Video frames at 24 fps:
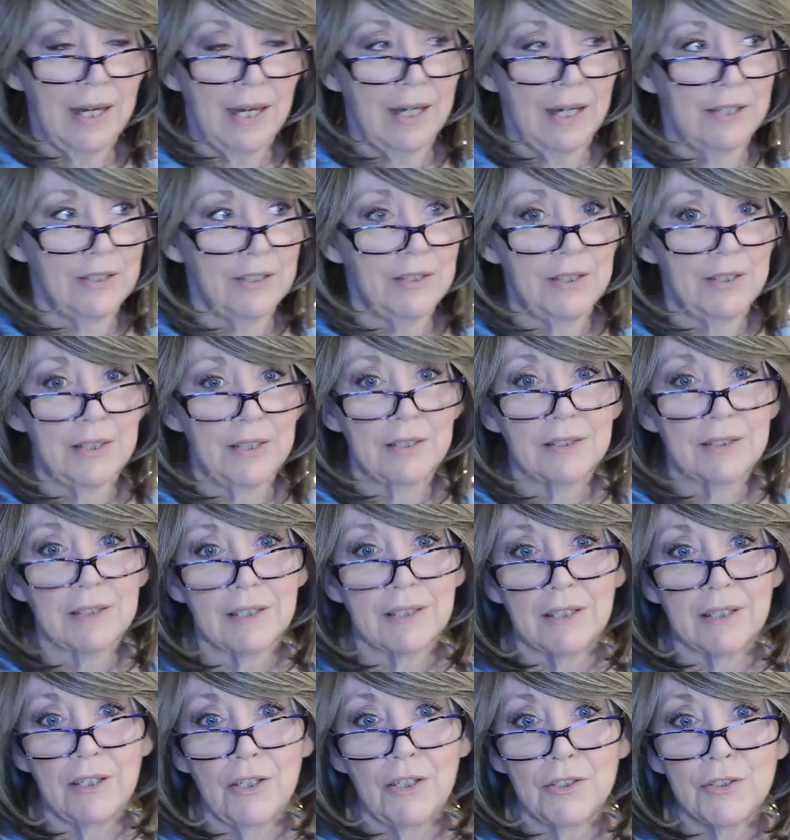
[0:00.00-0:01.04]
And,
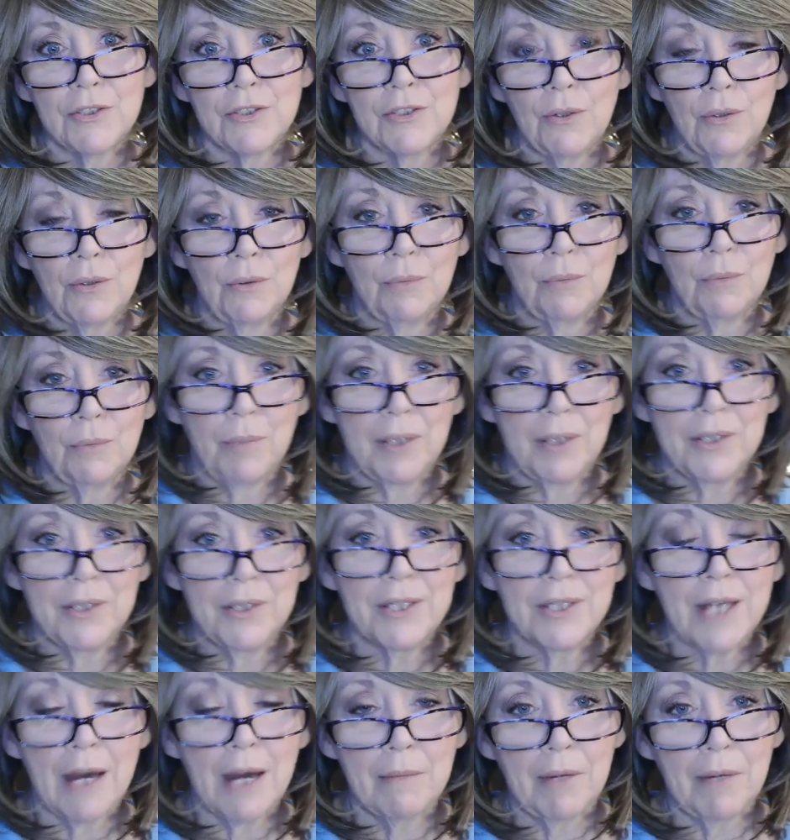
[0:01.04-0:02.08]
you know, so by the
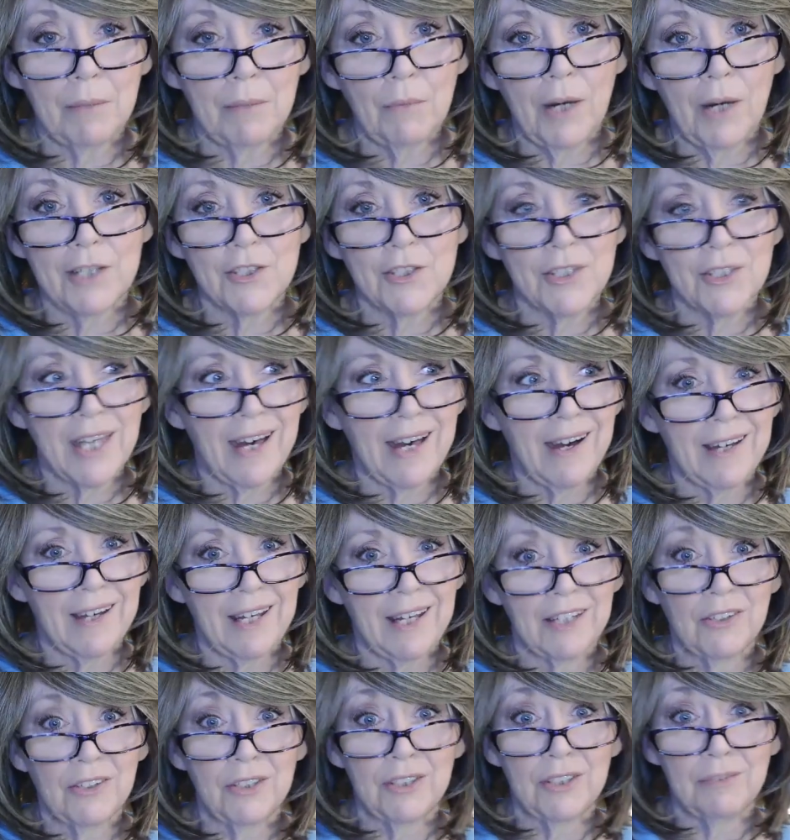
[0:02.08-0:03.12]
time I watched that,
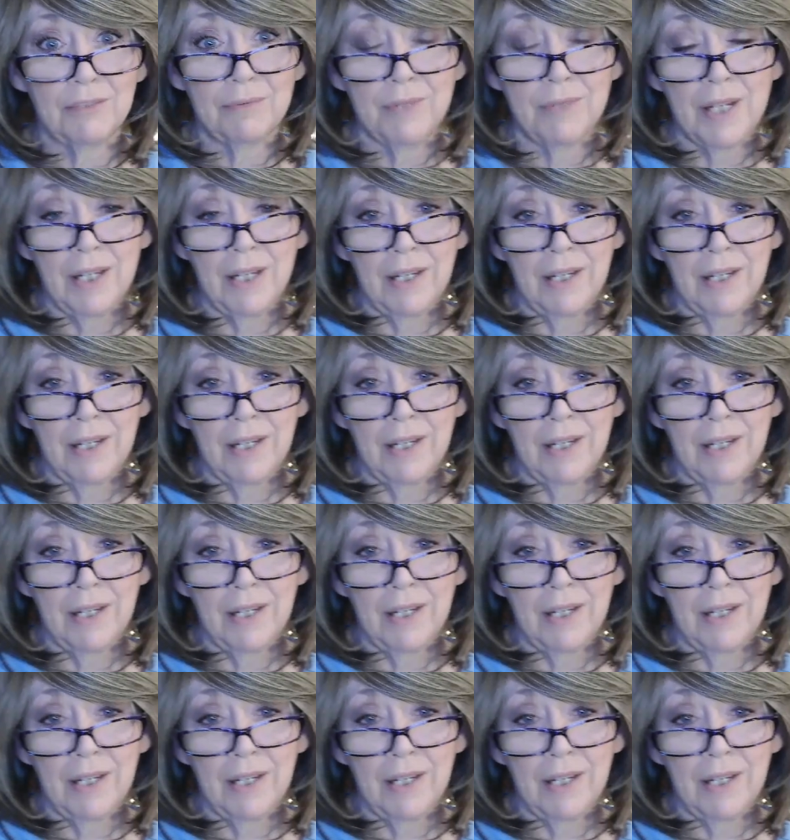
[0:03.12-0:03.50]
I could have